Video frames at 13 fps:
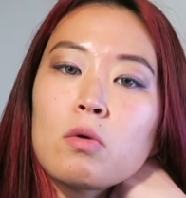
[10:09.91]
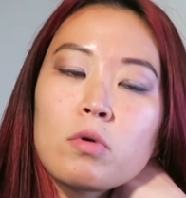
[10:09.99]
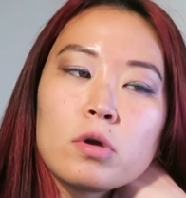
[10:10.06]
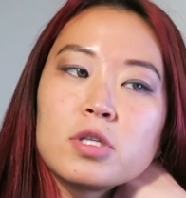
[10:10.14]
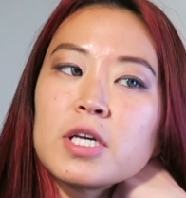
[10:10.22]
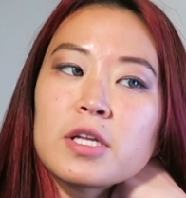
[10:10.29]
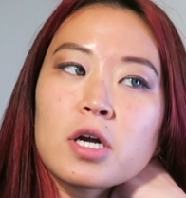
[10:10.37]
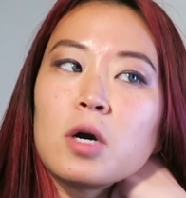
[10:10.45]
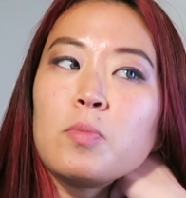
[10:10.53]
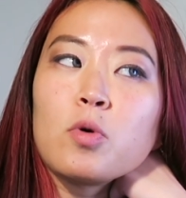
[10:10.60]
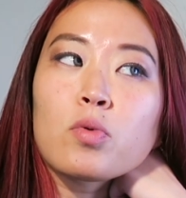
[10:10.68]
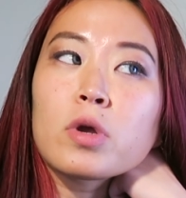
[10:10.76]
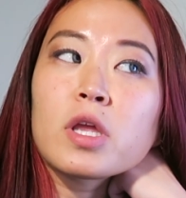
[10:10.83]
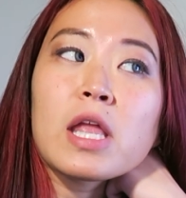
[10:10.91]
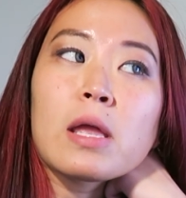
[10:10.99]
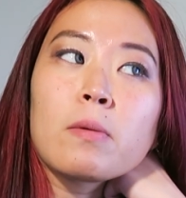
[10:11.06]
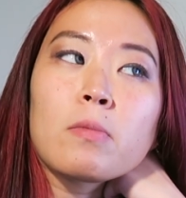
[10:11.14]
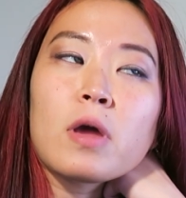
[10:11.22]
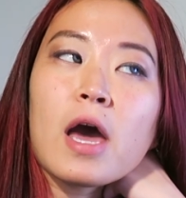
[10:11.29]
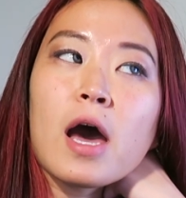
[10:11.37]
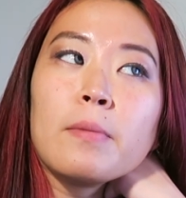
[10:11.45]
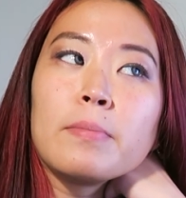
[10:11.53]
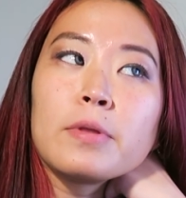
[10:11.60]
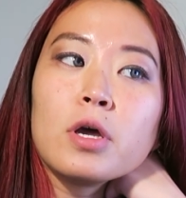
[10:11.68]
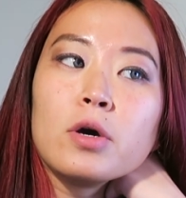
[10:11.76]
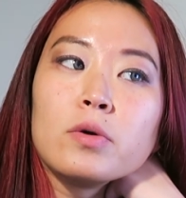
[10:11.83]
wrote down a couple
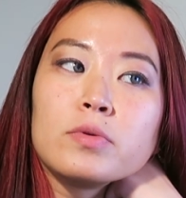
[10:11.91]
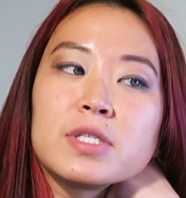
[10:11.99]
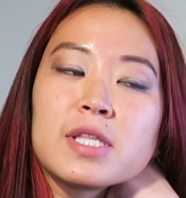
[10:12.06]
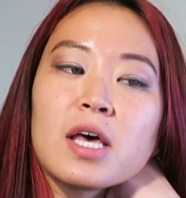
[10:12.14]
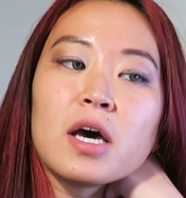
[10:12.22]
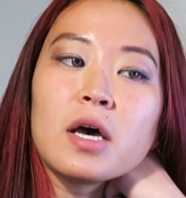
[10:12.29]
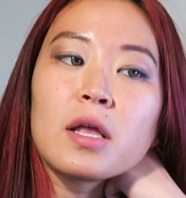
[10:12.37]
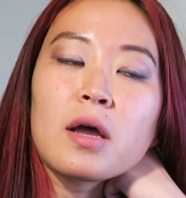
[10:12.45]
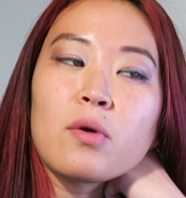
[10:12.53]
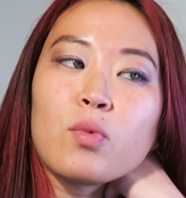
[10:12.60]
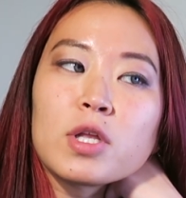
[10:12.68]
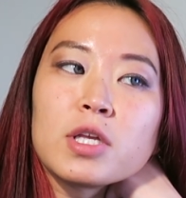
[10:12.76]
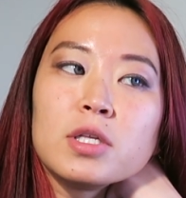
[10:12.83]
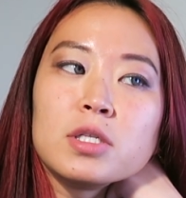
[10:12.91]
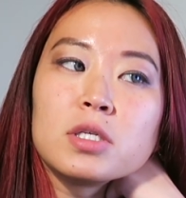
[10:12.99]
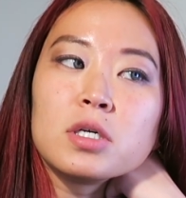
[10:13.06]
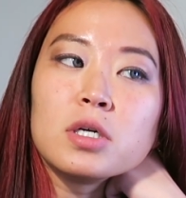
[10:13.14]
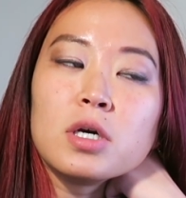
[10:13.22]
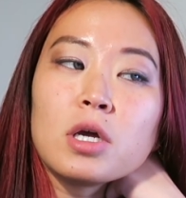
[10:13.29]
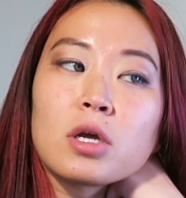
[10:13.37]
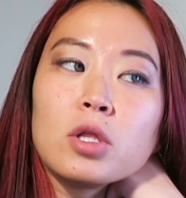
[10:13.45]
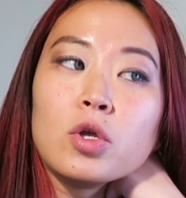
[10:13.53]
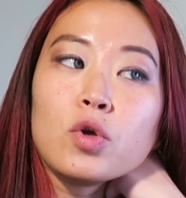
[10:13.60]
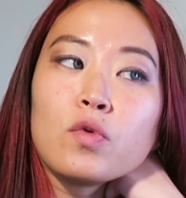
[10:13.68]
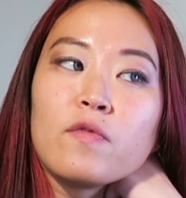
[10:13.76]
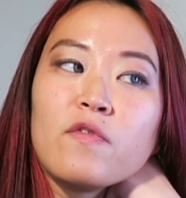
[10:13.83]
recap notes that I wanted to
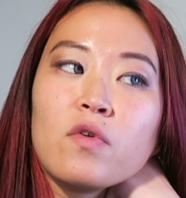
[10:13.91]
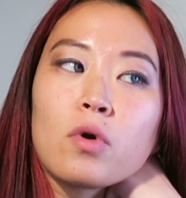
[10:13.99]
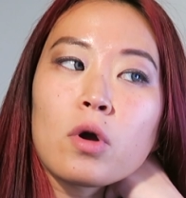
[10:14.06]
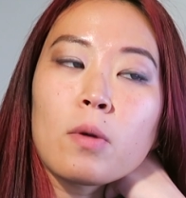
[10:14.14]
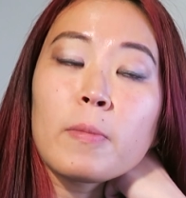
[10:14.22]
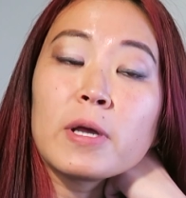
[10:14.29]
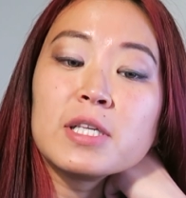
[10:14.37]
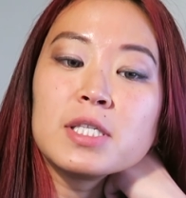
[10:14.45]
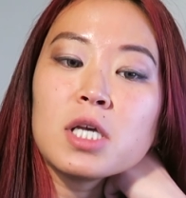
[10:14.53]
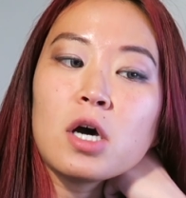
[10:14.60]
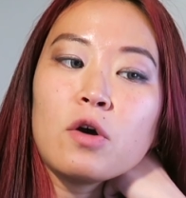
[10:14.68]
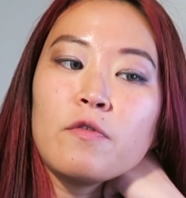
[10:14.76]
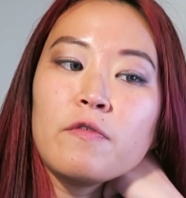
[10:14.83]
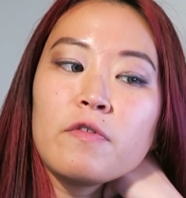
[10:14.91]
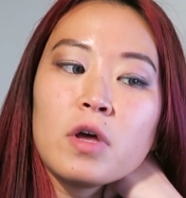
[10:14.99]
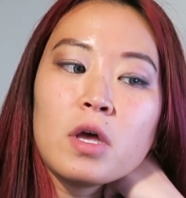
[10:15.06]
include for myself.